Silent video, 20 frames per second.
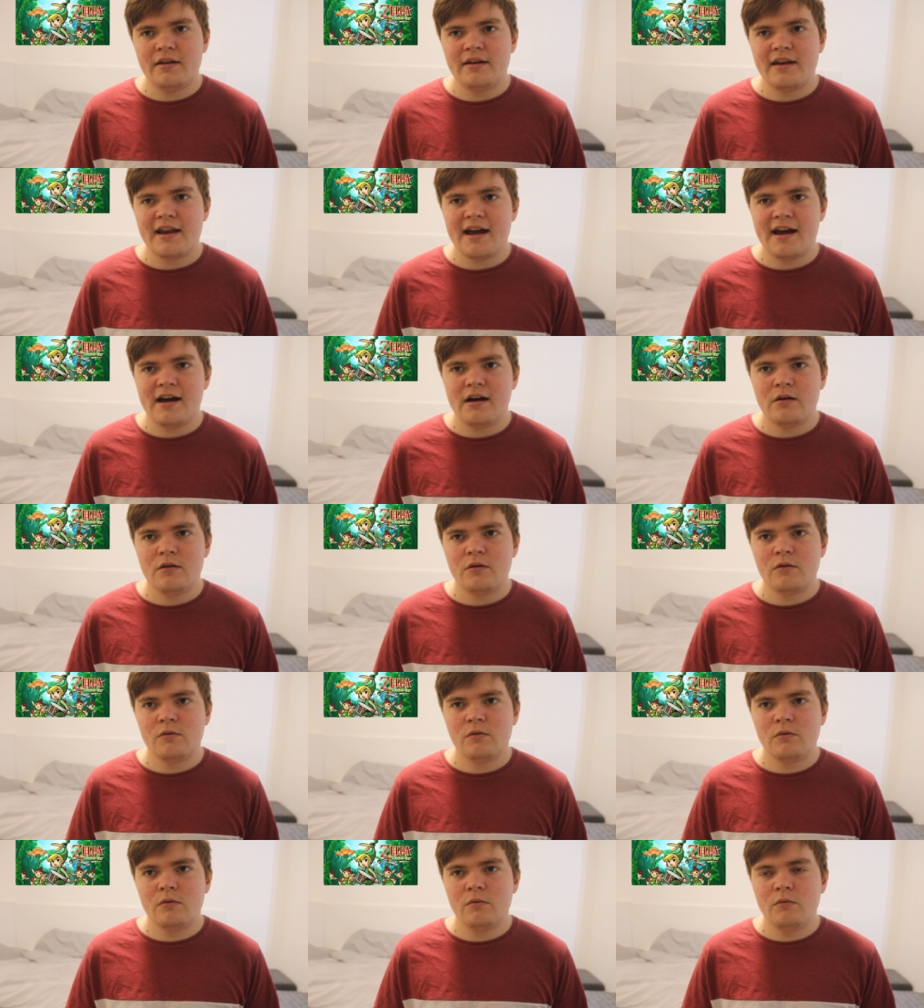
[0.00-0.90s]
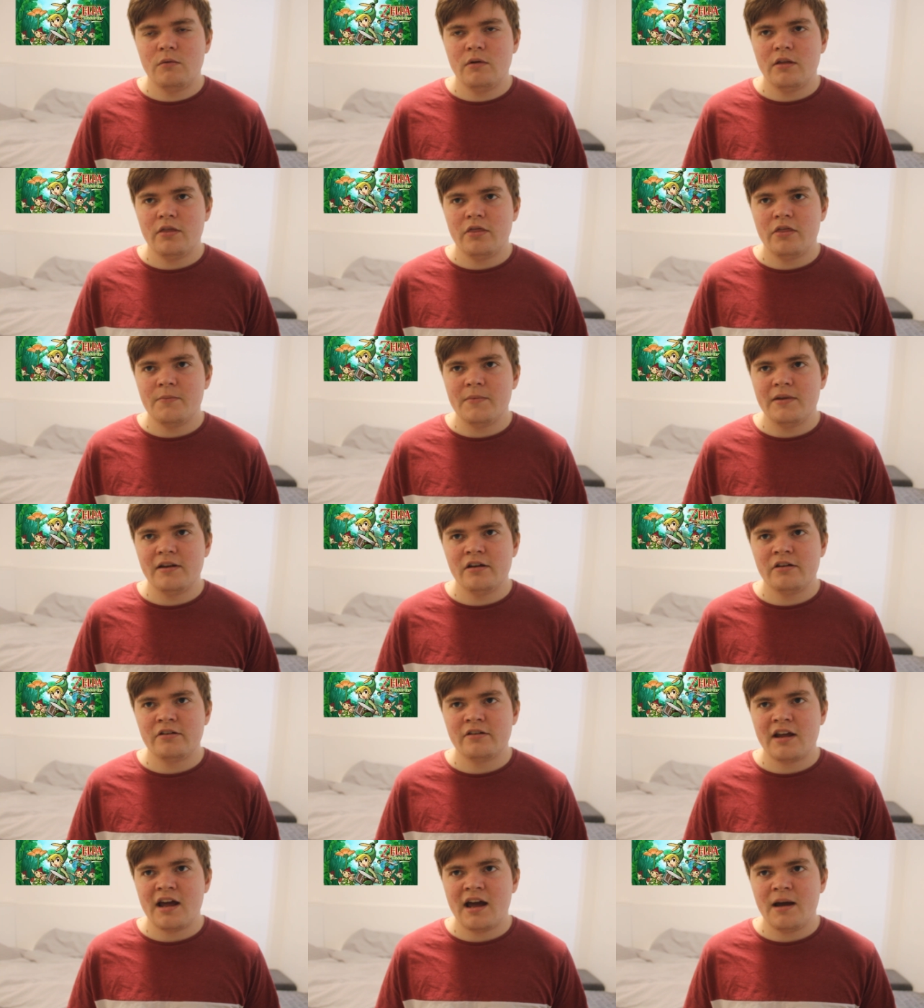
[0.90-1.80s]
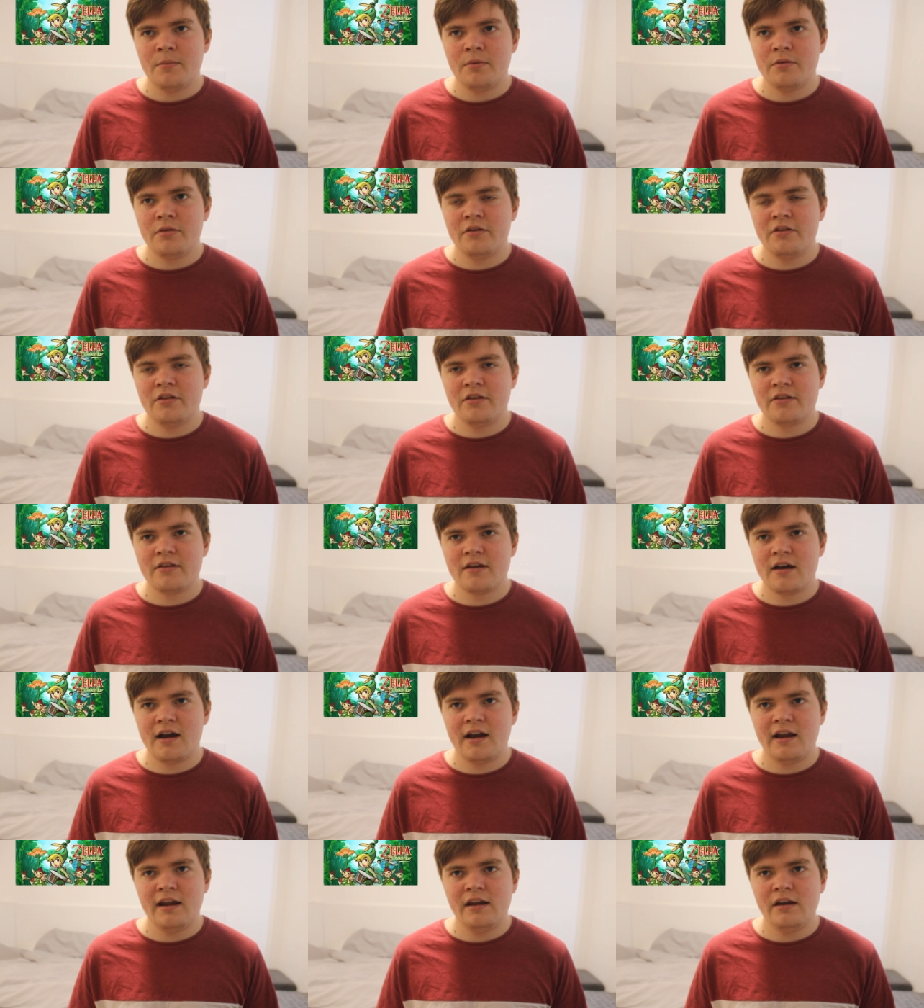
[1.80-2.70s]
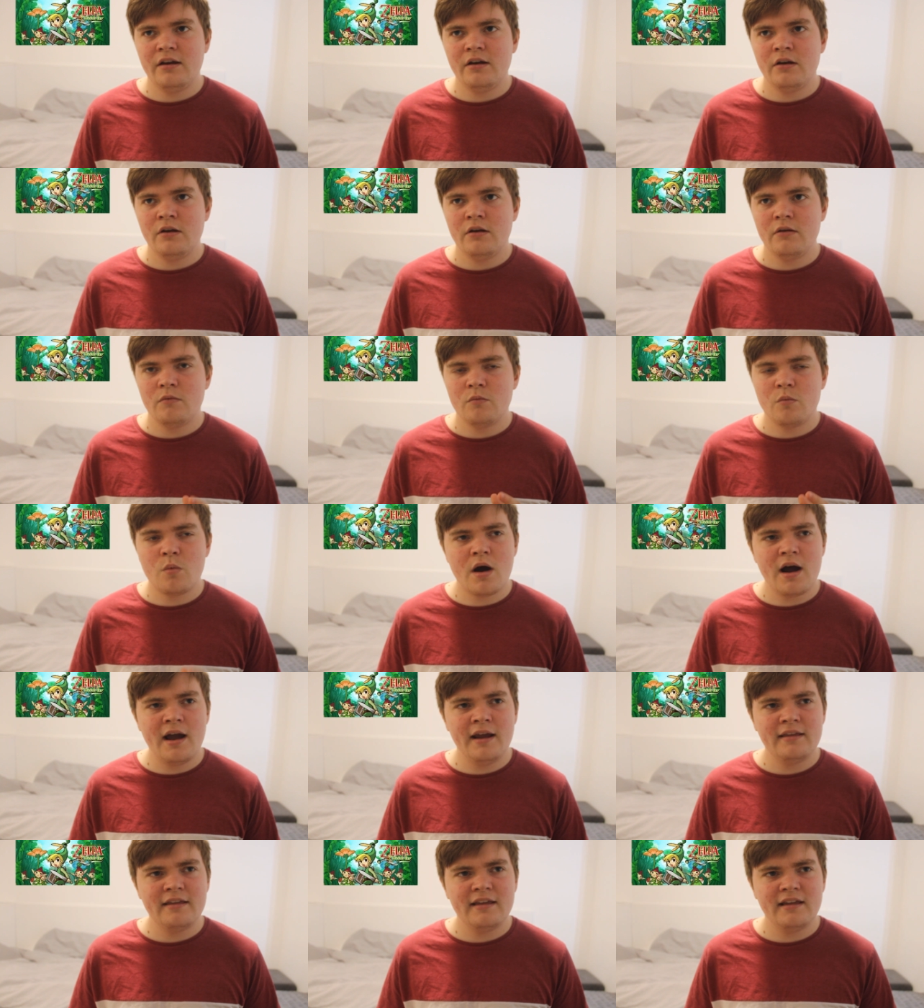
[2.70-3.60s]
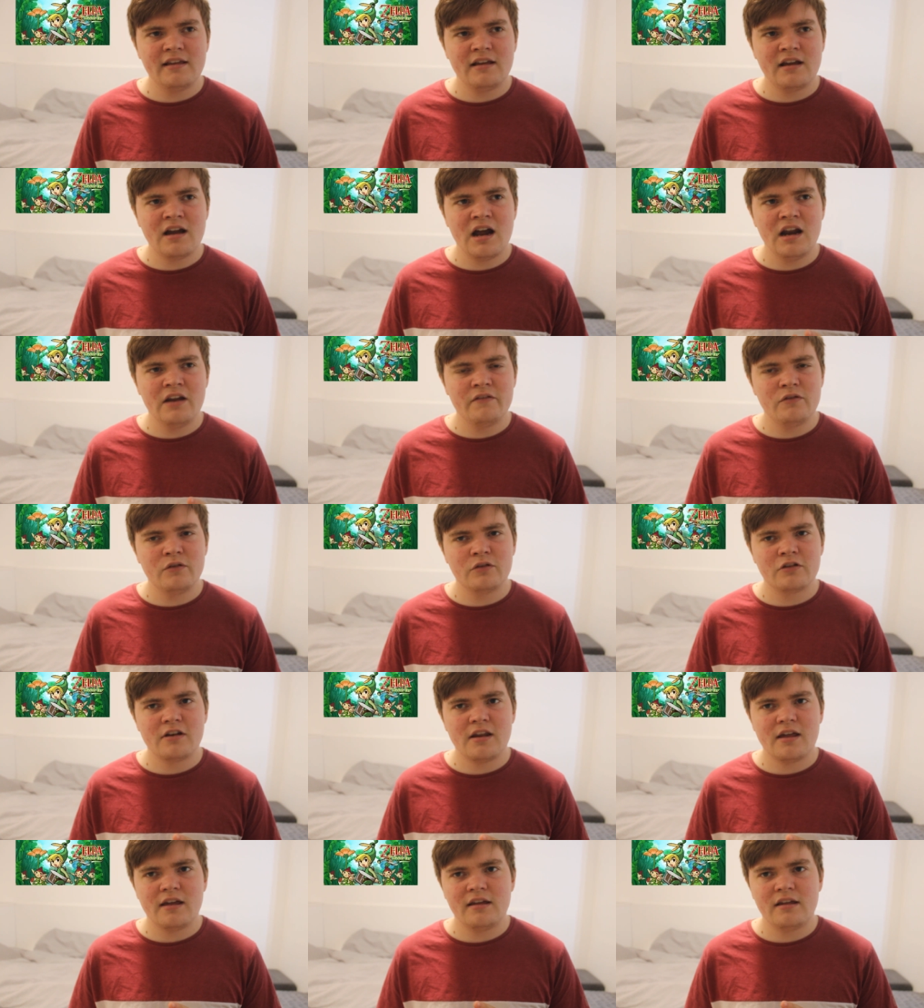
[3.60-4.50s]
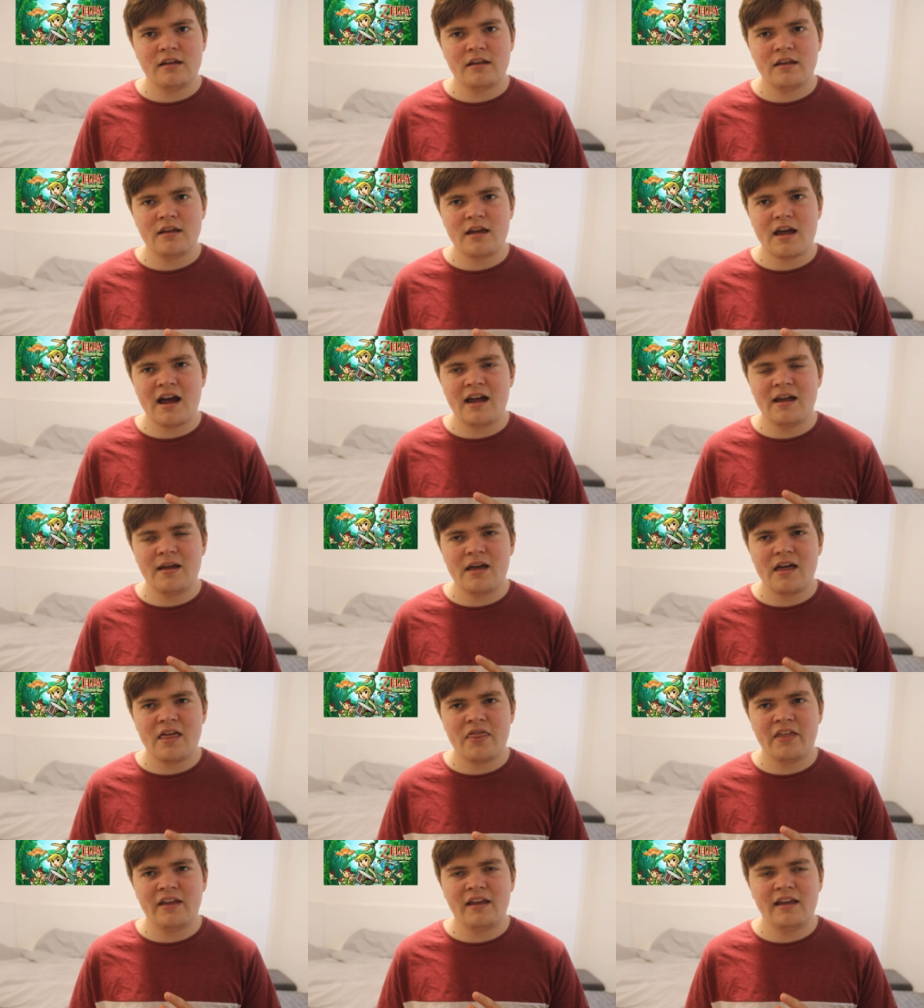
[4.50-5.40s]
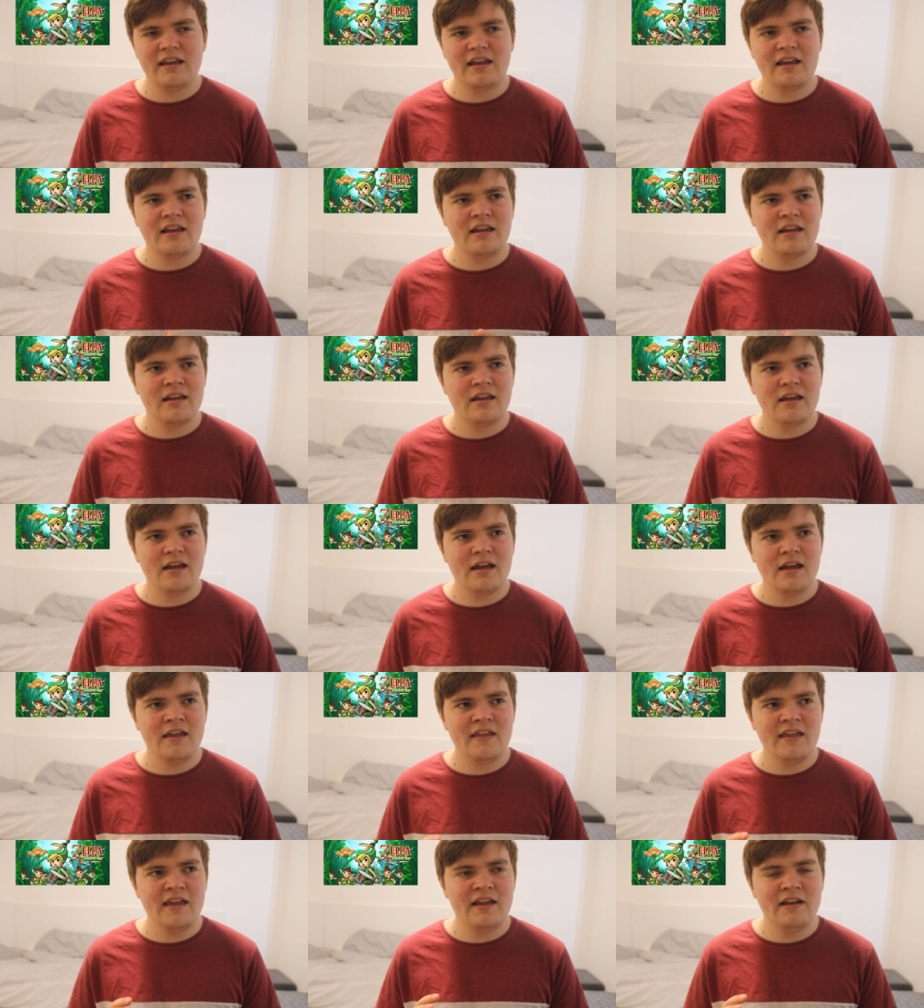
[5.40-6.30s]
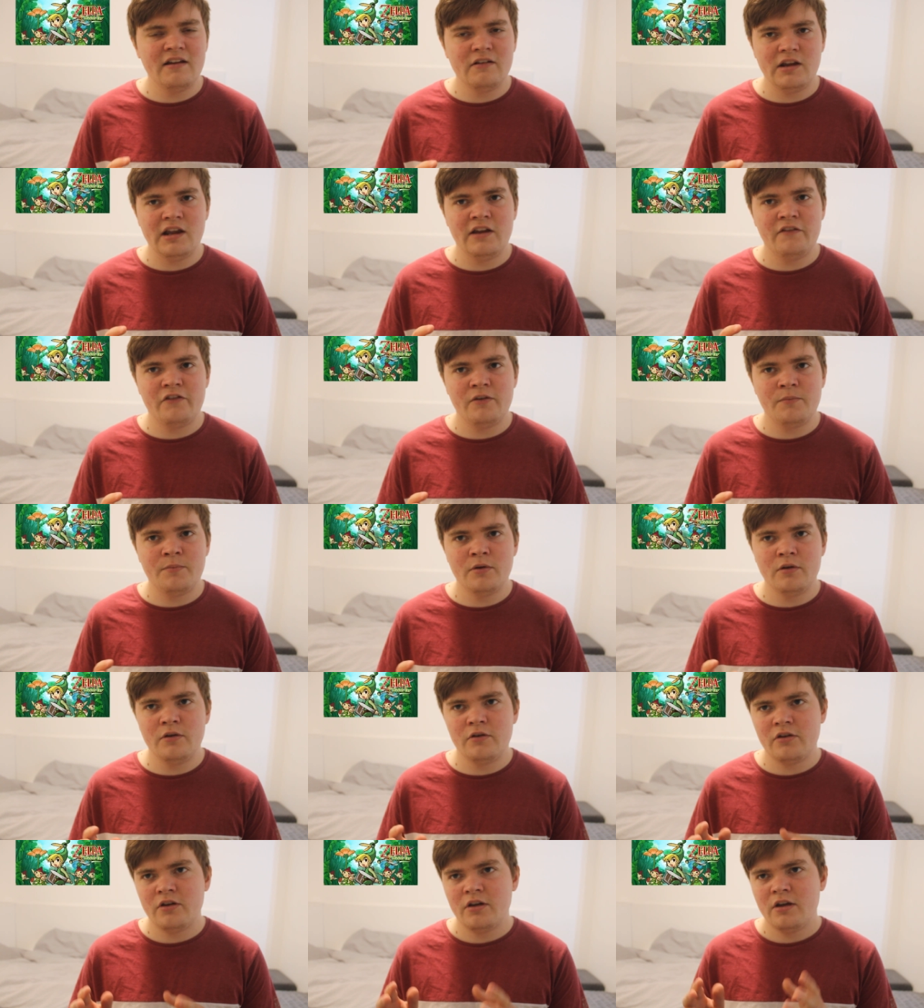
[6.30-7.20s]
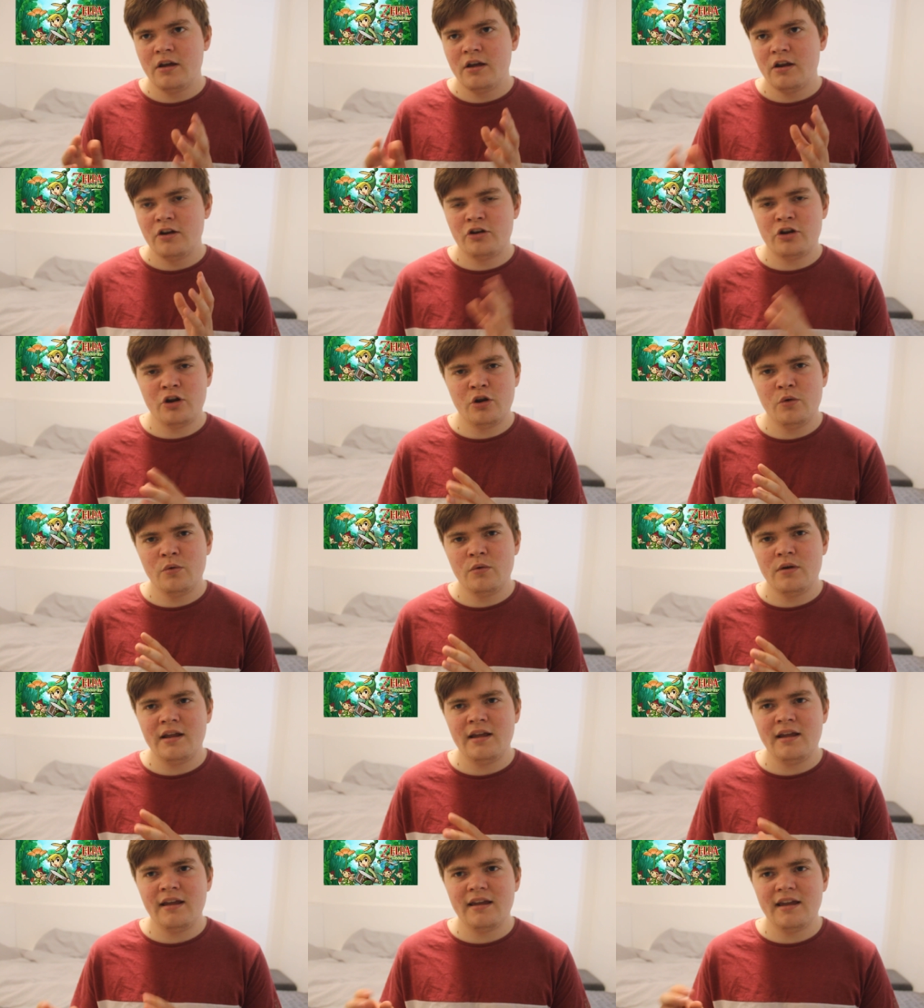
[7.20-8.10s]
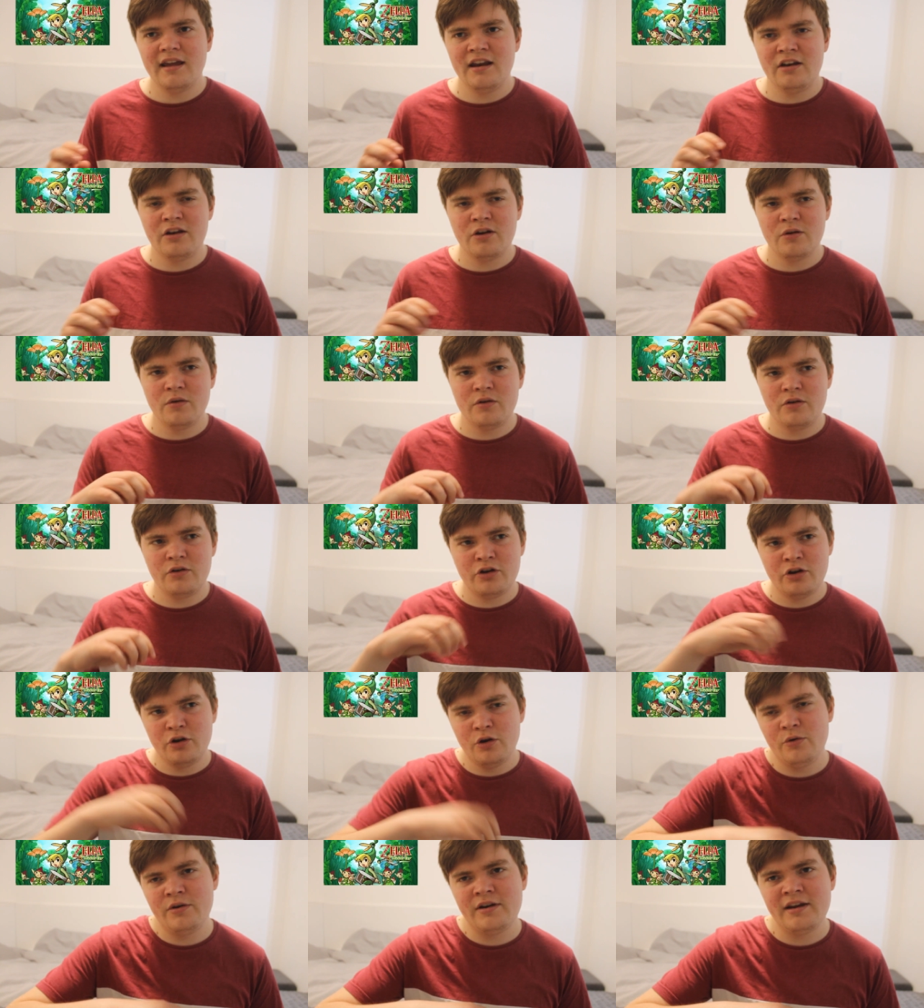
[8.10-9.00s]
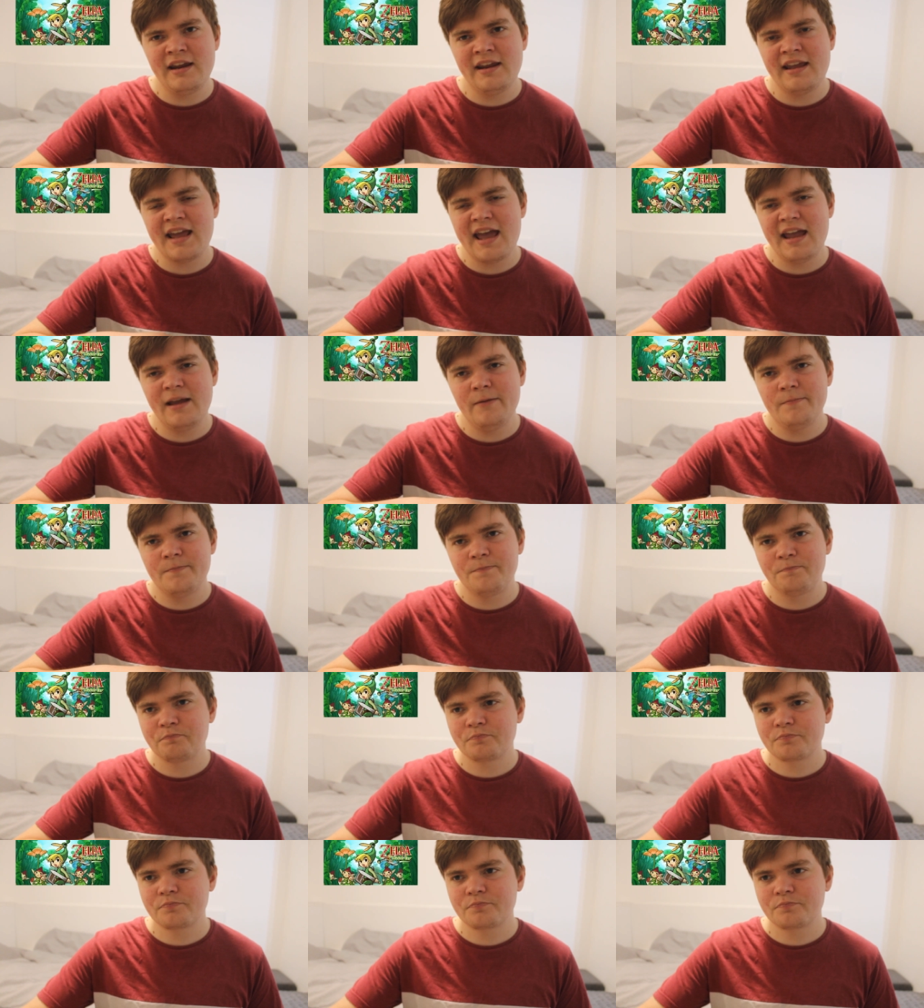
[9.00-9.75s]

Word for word: Now, with the Minish Cap, the design-wise, it kind of looks like, I, I think, uh, if you put Toon Link into a 2D game,